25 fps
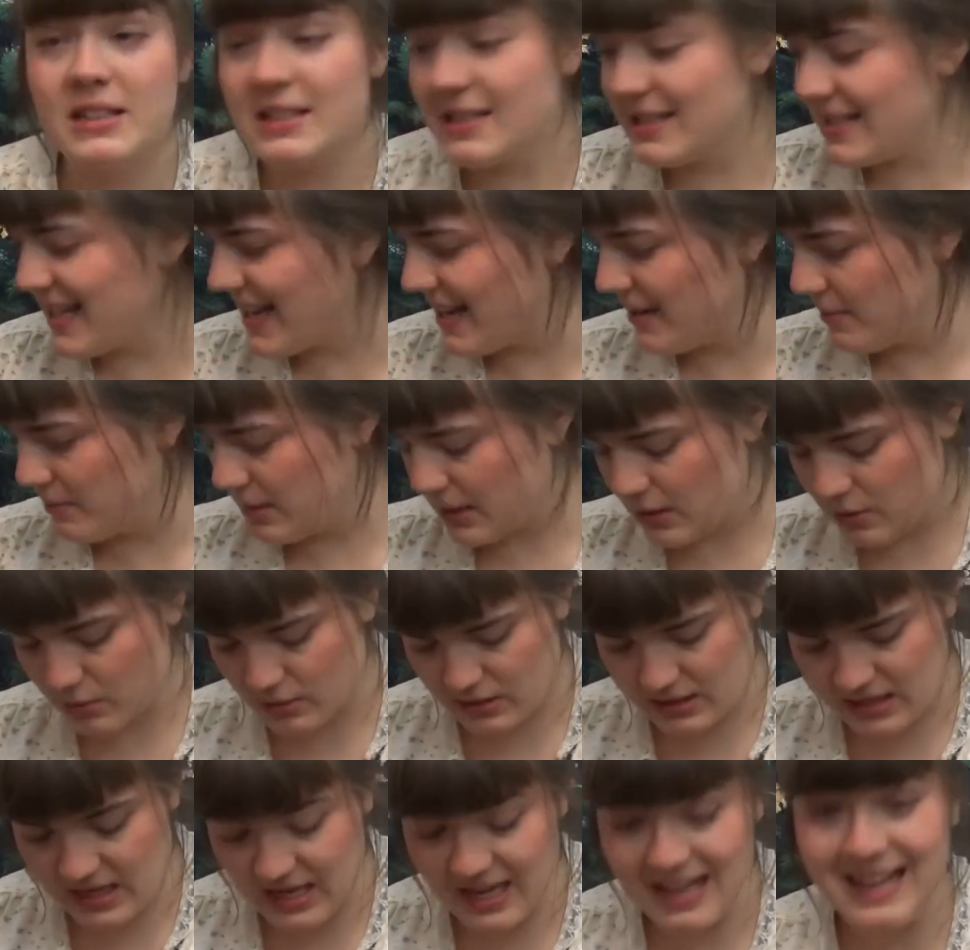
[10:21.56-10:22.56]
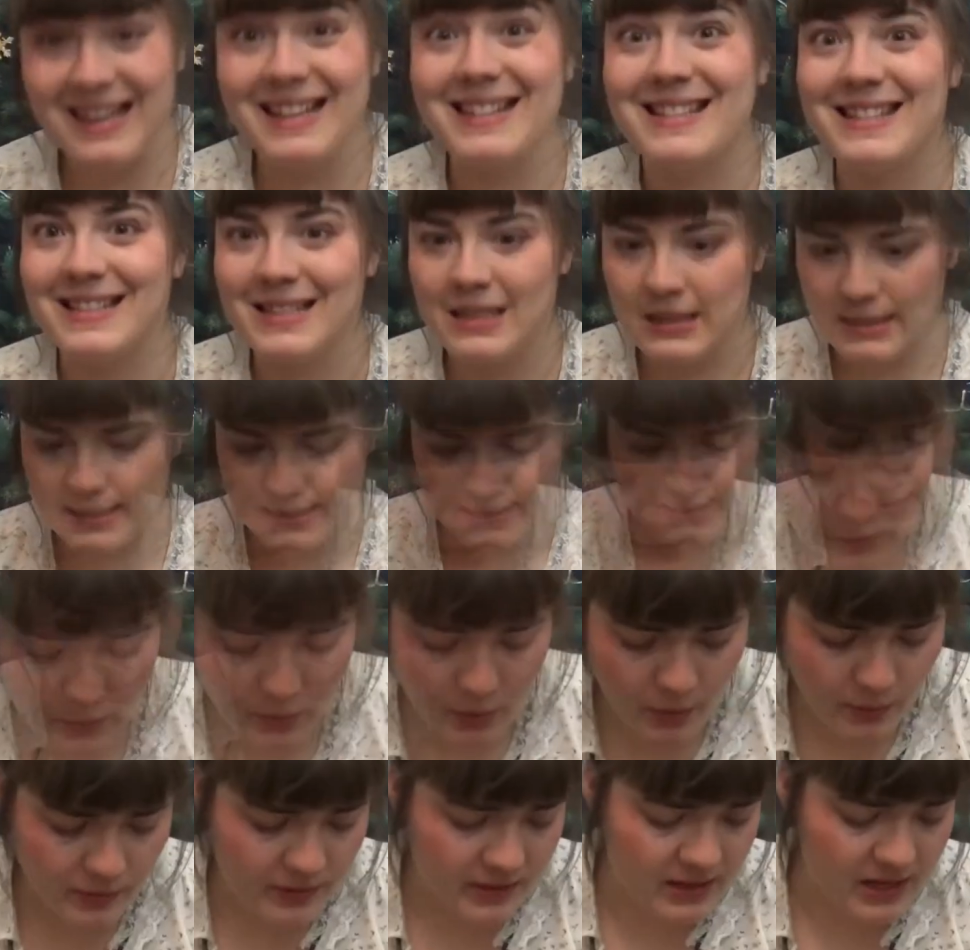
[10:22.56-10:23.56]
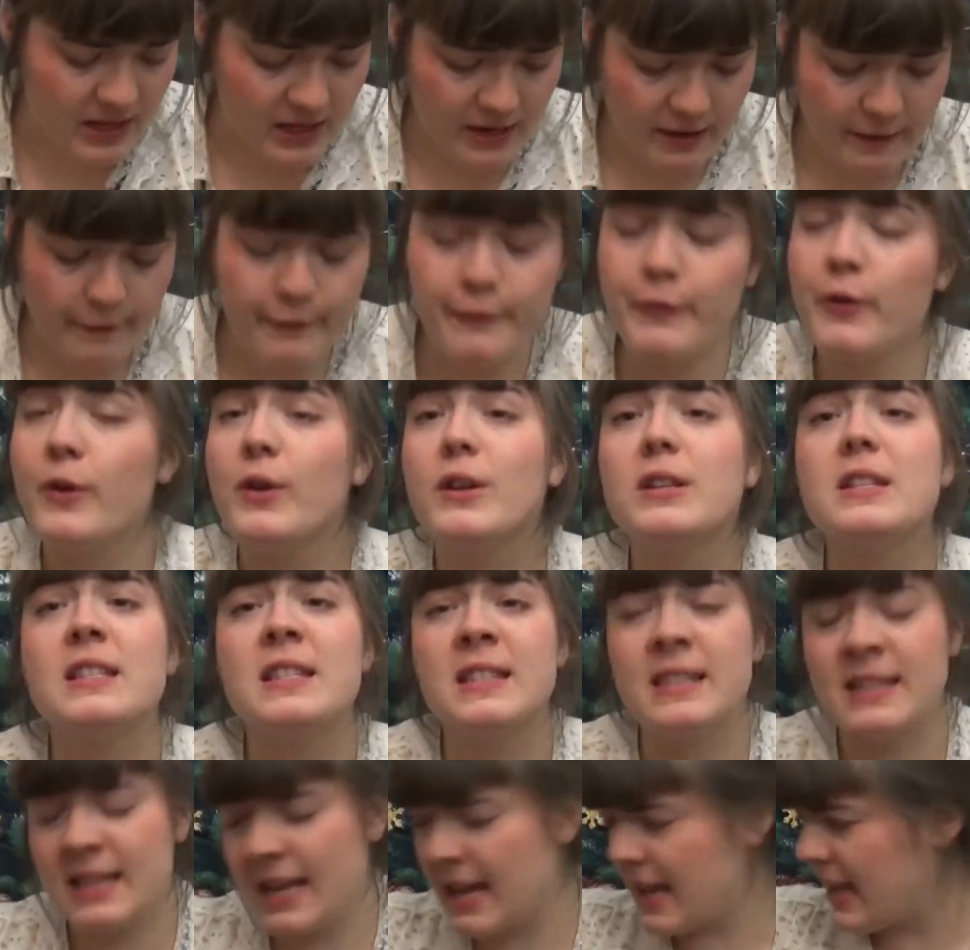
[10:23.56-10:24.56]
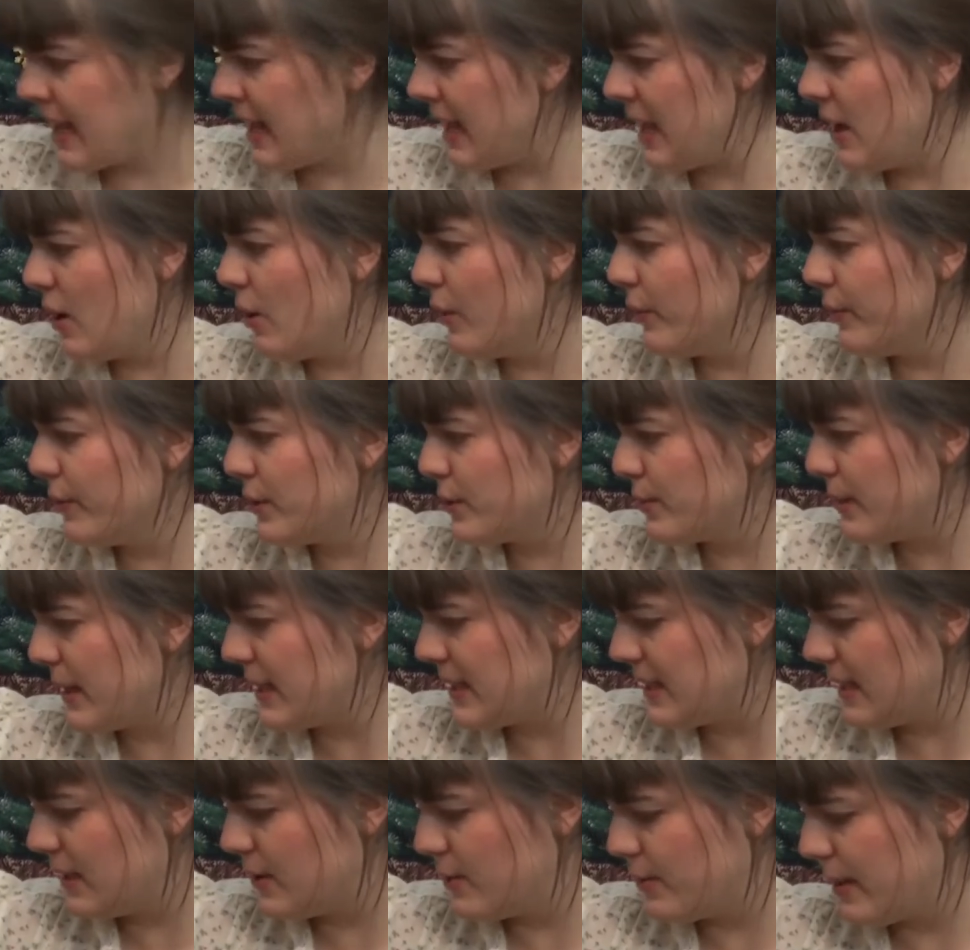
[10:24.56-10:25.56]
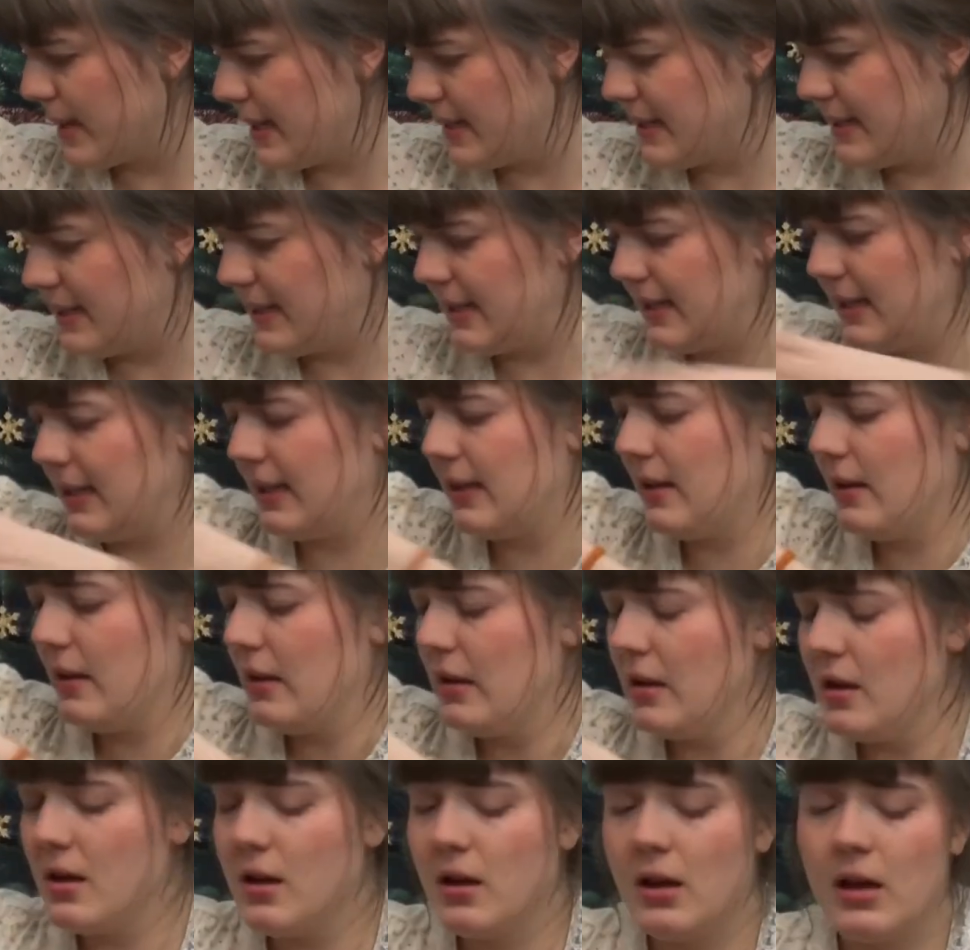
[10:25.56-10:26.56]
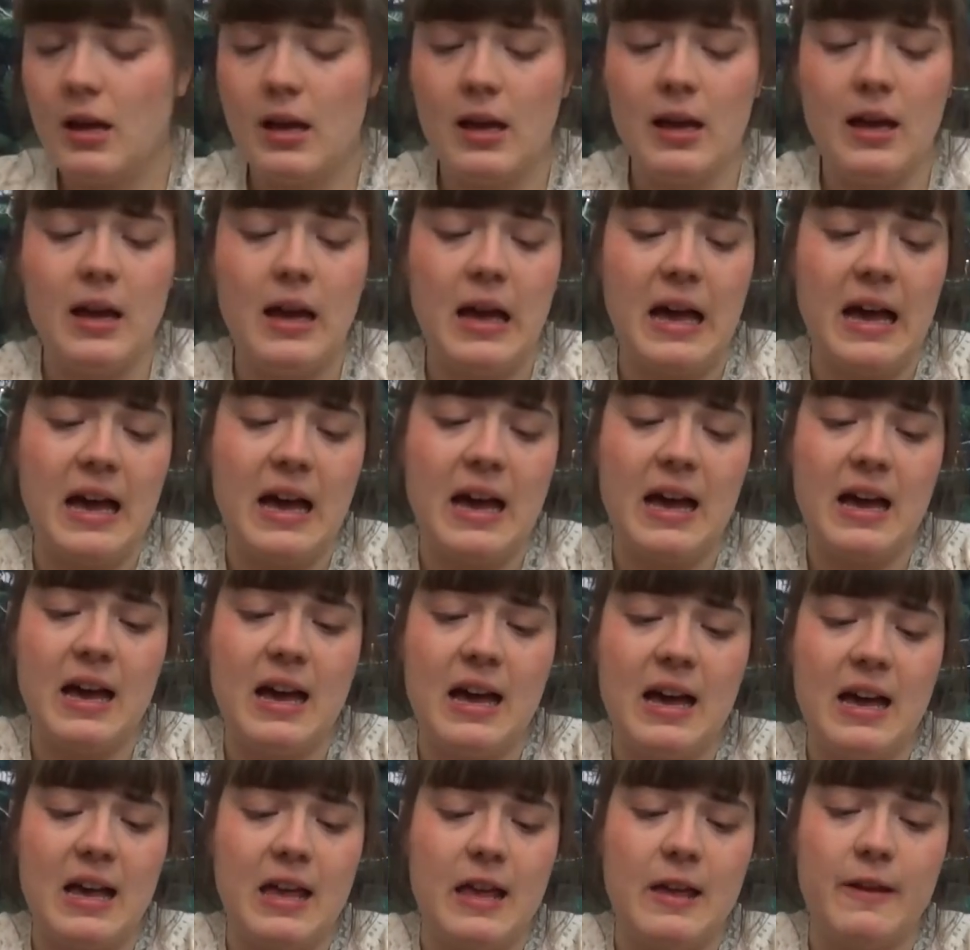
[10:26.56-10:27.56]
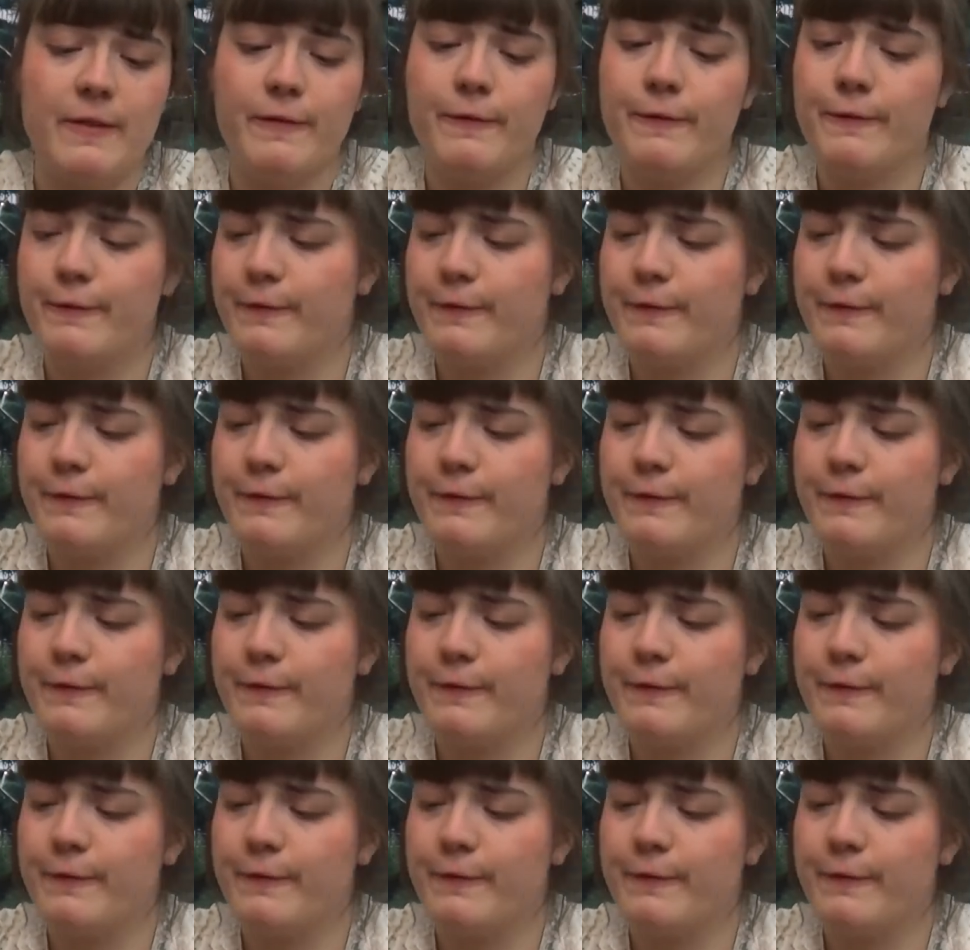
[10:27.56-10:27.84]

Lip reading: insane because he isn't. So on the first day of 2020, I